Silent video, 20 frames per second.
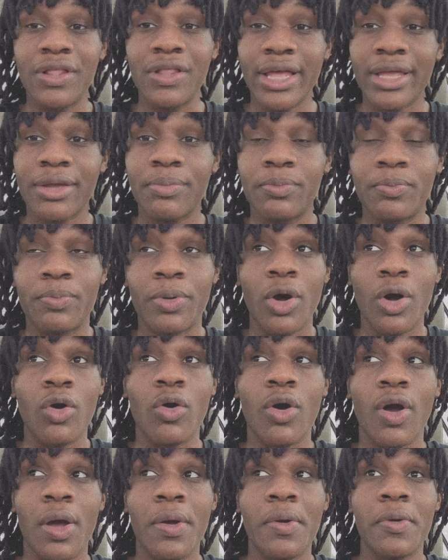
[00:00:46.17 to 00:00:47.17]
like,
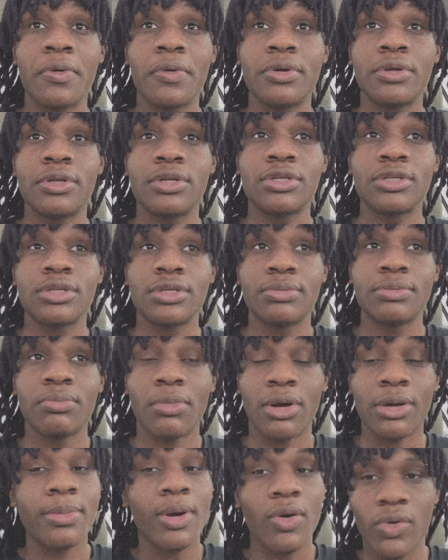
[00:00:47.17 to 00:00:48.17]
bro,
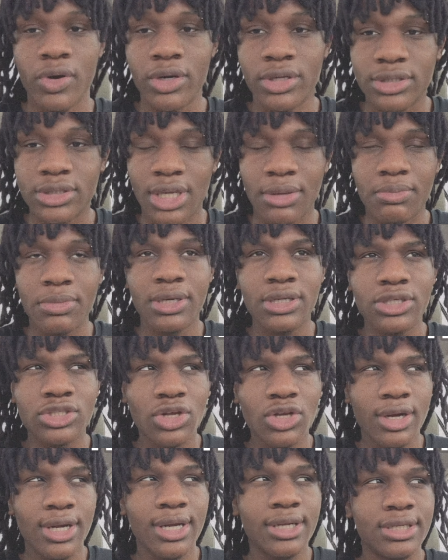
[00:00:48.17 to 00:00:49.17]
mark my words, I'm gonna
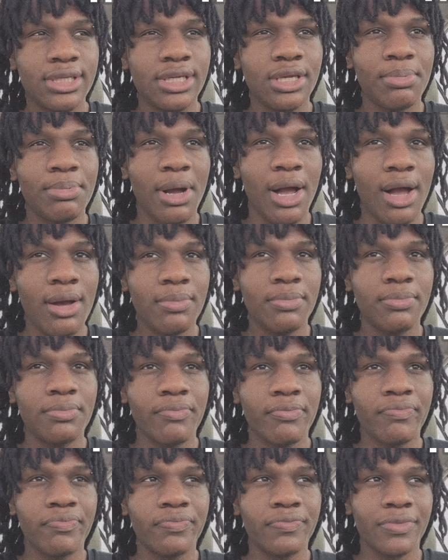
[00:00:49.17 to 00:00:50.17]
start a Depop
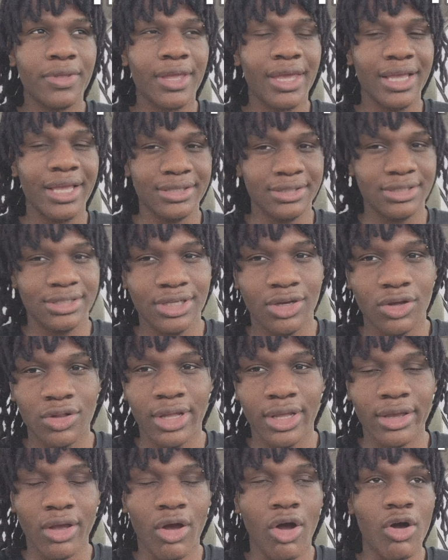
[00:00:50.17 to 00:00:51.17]
and sell
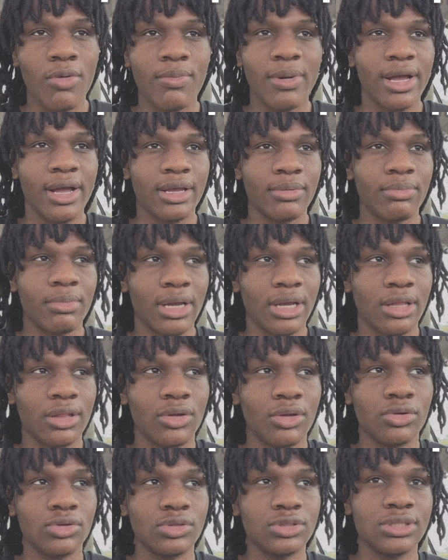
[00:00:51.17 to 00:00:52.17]
like all my, my
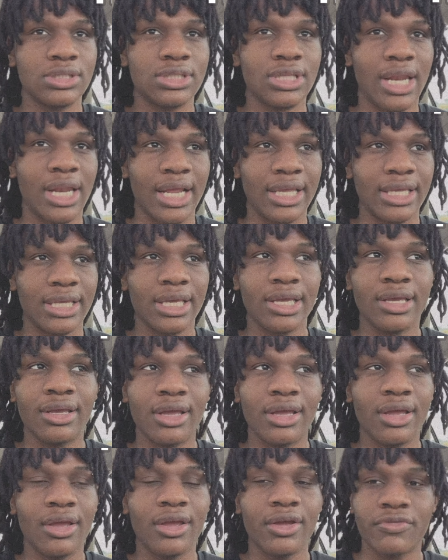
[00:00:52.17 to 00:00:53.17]
clothes that I get
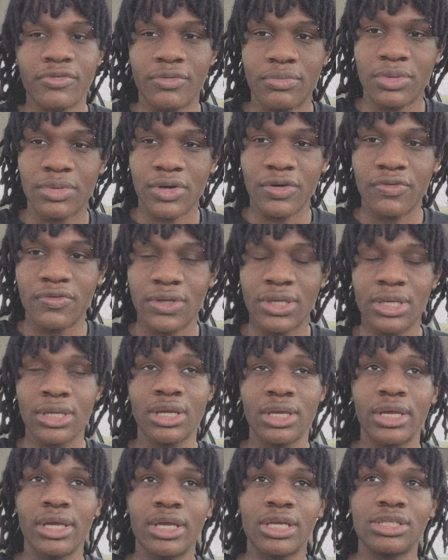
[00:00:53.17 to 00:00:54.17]
from thrifting.
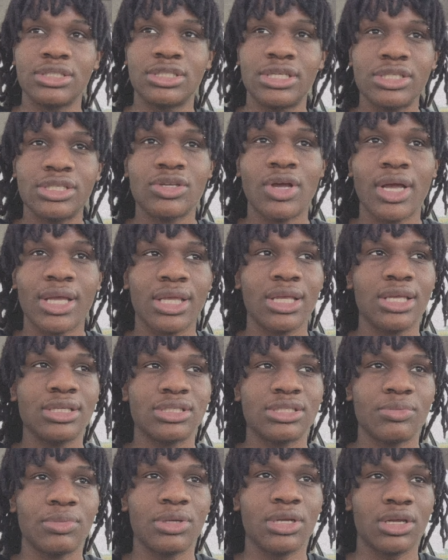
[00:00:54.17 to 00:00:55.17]
Just so I can get
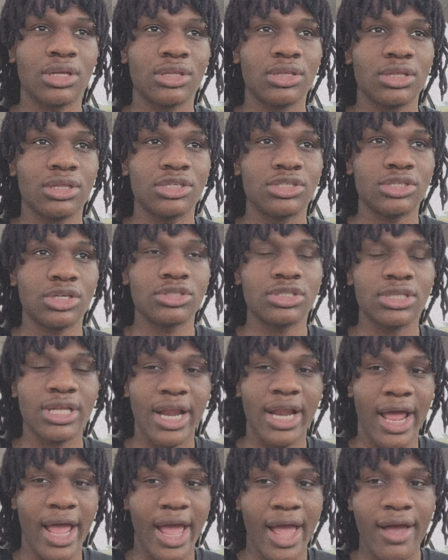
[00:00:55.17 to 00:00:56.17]
some of the, the shirts
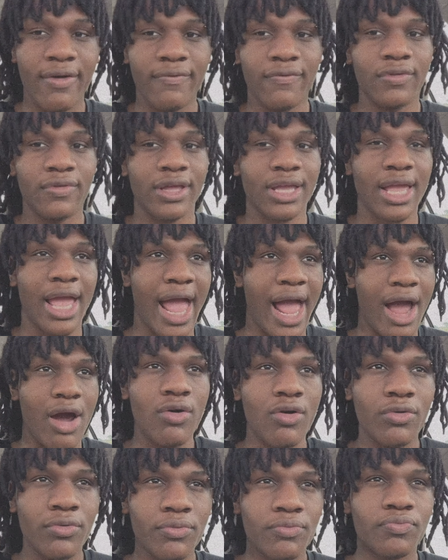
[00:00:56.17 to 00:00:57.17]
that I have like
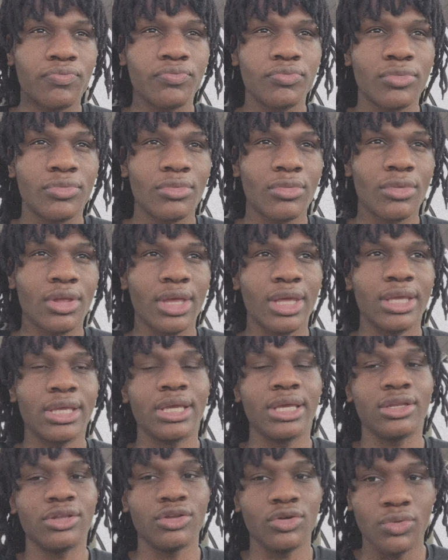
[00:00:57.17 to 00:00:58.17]
out and
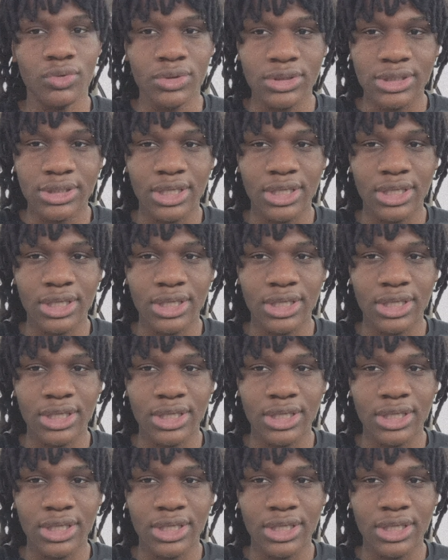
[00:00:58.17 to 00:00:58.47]
get new ones